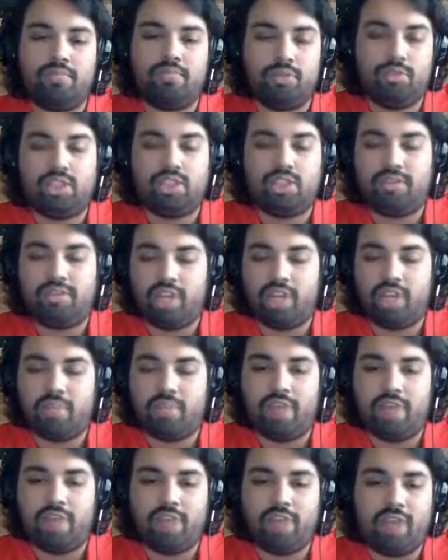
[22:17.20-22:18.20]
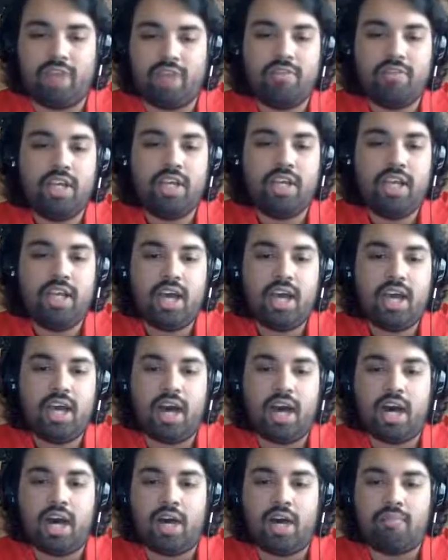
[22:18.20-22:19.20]
which is developed by Rev,
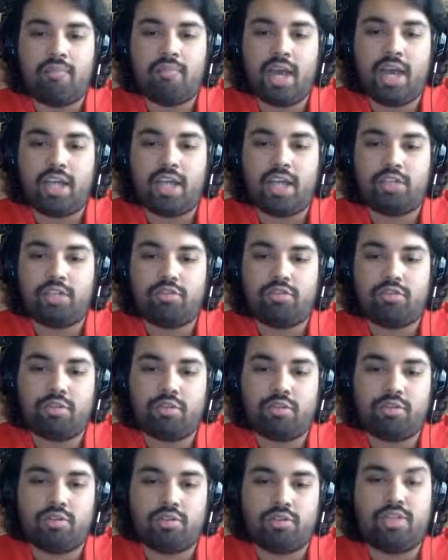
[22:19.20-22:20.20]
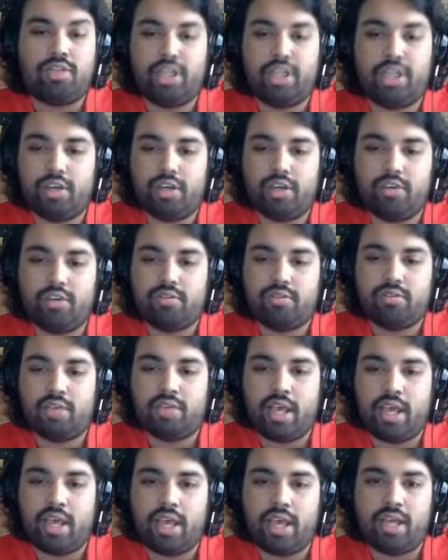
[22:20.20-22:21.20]
and controls Neos
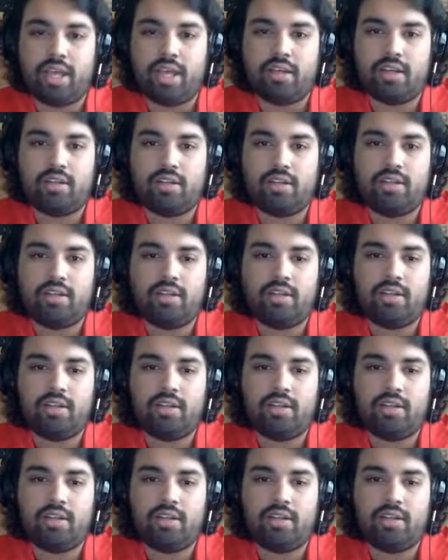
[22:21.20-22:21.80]
and